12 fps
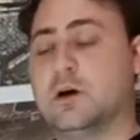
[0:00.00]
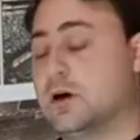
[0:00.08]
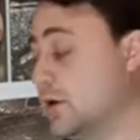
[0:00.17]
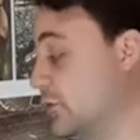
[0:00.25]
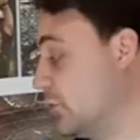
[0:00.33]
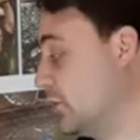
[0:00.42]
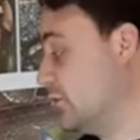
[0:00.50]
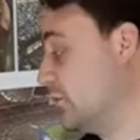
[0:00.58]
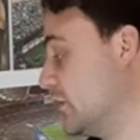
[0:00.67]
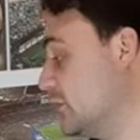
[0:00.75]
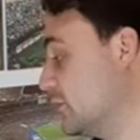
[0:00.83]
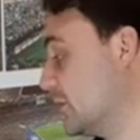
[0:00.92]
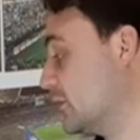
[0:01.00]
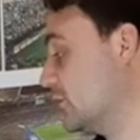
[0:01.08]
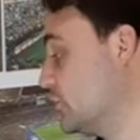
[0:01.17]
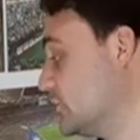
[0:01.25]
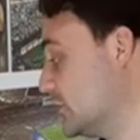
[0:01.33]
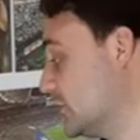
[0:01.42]
The third value that the
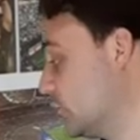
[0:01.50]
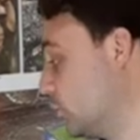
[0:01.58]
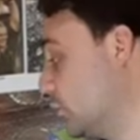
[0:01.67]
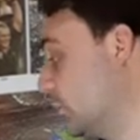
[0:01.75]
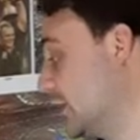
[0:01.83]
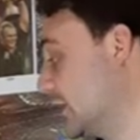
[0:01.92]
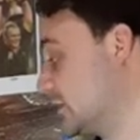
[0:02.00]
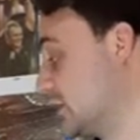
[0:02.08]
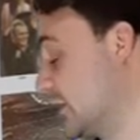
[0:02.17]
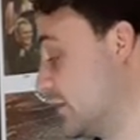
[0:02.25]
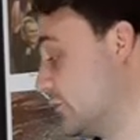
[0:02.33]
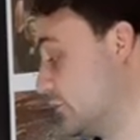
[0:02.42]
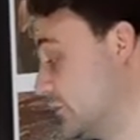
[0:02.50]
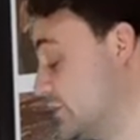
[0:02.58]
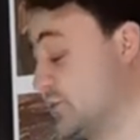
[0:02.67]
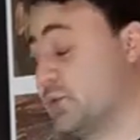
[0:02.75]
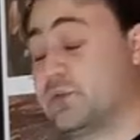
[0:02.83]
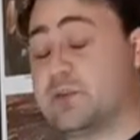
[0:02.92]
New Zealand All Blacks have is
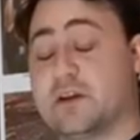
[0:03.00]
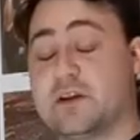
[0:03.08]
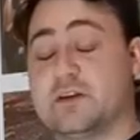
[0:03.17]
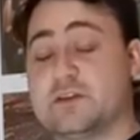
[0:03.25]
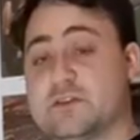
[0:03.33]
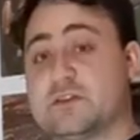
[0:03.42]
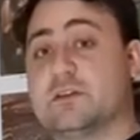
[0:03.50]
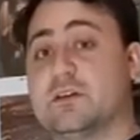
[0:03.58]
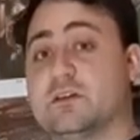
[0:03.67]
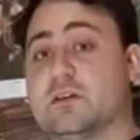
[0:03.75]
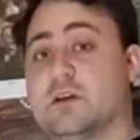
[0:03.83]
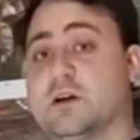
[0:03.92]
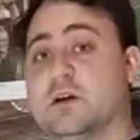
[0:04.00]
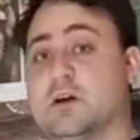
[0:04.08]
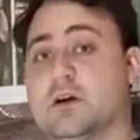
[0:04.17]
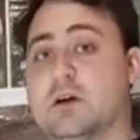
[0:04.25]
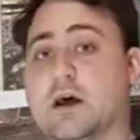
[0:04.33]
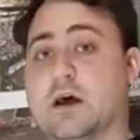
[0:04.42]
authenticity.
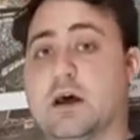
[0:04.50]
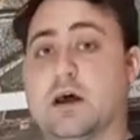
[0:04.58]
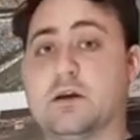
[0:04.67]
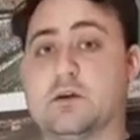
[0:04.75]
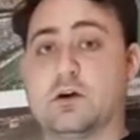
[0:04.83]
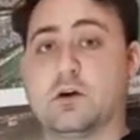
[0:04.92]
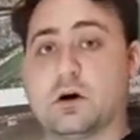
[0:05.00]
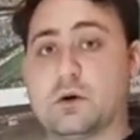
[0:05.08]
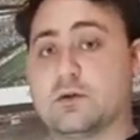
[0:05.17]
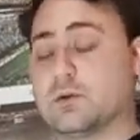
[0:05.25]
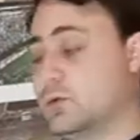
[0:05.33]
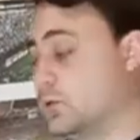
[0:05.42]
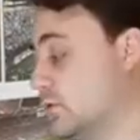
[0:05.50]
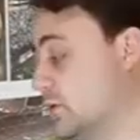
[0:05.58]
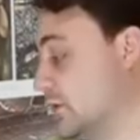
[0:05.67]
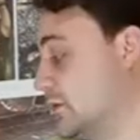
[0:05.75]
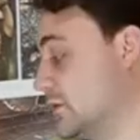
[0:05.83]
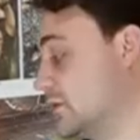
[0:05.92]
And along with
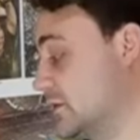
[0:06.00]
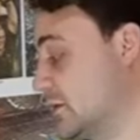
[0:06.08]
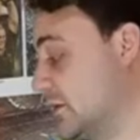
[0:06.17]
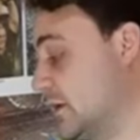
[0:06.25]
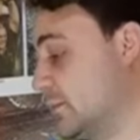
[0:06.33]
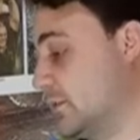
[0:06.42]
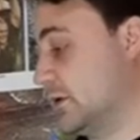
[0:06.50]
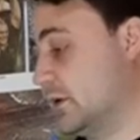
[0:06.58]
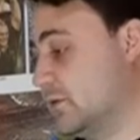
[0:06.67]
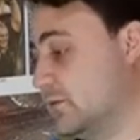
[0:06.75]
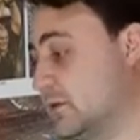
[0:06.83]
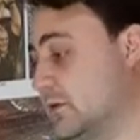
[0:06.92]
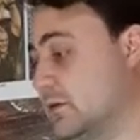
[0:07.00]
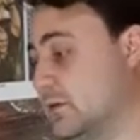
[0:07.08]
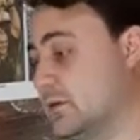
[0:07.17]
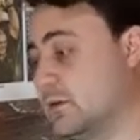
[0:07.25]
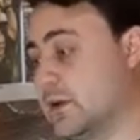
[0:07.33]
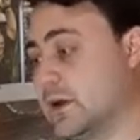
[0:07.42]
authenticity, they believe in
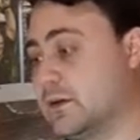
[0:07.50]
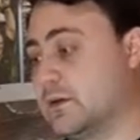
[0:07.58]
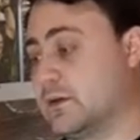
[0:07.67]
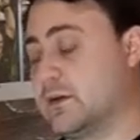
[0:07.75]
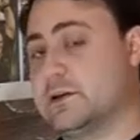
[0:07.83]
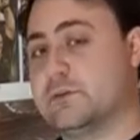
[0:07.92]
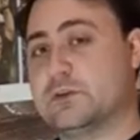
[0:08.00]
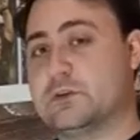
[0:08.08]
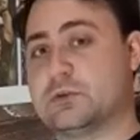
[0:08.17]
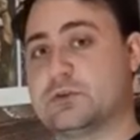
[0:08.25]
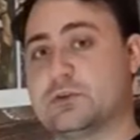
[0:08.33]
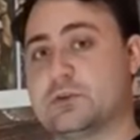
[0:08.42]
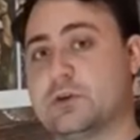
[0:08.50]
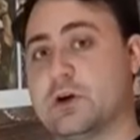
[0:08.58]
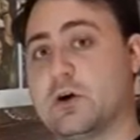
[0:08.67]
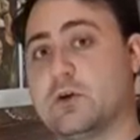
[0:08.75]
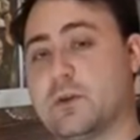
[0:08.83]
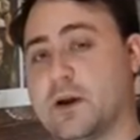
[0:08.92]
that an individual should
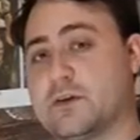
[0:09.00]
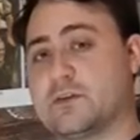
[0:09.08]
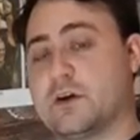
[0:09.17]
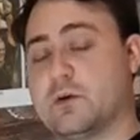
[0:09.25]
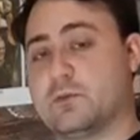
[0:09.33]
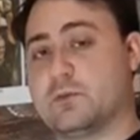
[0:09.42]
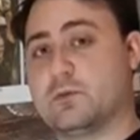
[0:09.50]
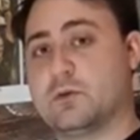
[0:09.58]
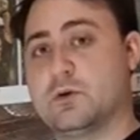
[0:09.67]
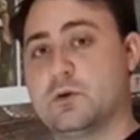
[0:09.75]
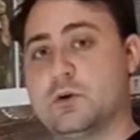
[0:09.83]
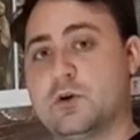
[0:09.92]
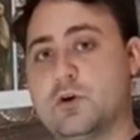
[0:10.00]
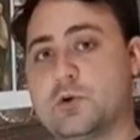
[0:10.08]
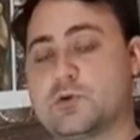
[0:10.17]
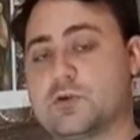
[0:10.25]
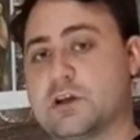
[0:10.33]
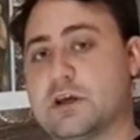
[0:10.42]
know thyself,
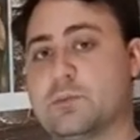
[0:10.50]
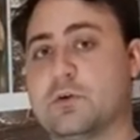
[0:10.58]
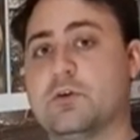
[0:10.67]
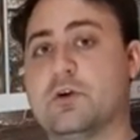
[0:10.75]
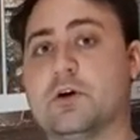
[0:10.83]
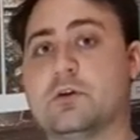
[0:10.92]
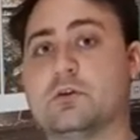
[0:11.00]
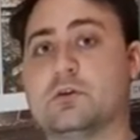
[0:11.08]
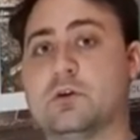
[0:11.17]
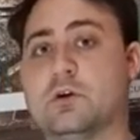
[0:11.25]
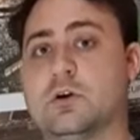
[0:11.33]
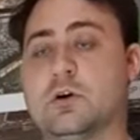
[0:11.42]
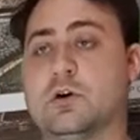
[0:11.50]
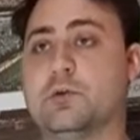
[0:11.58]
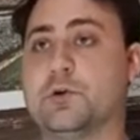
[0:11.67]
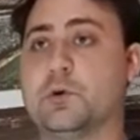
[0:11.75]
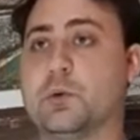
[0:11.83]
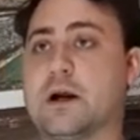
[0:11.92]
should keep it real.
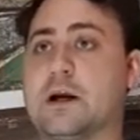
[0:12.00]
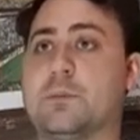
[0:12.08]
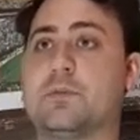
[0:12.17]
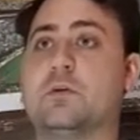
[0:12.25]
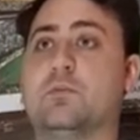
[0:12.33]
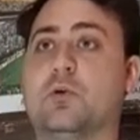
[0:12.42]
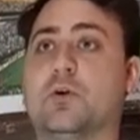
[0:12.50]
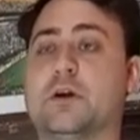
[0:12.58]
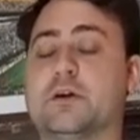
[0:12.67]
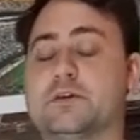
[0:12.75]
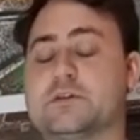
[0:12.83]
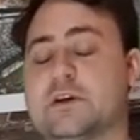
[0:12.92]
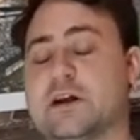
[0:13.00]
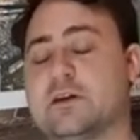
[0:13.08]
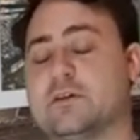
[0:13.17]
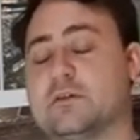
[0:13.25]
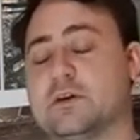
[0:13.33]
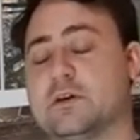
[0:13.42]
When you wake up in the morning and you
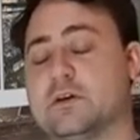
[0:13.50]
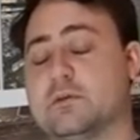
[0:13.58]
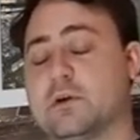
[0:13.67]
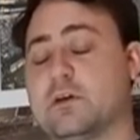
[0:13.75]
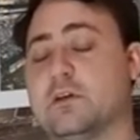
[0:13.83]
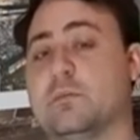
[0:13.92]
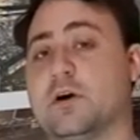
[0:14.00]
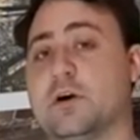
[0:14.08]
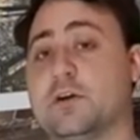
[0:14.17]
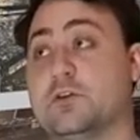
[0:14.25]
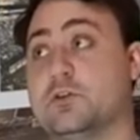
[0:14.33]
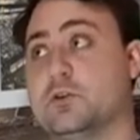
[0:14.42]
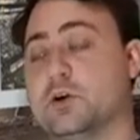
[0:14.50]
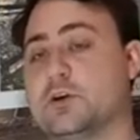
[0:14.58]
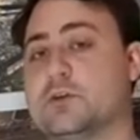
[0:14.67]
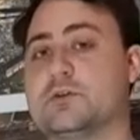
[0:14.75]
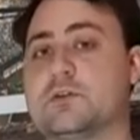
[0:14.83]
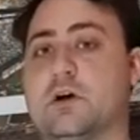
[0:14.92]
stand in front of the mirror and you look at
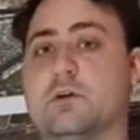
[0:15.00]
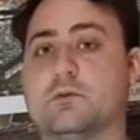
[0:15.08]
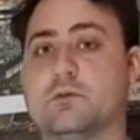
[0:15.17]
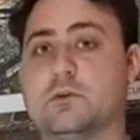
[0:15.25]
yourself,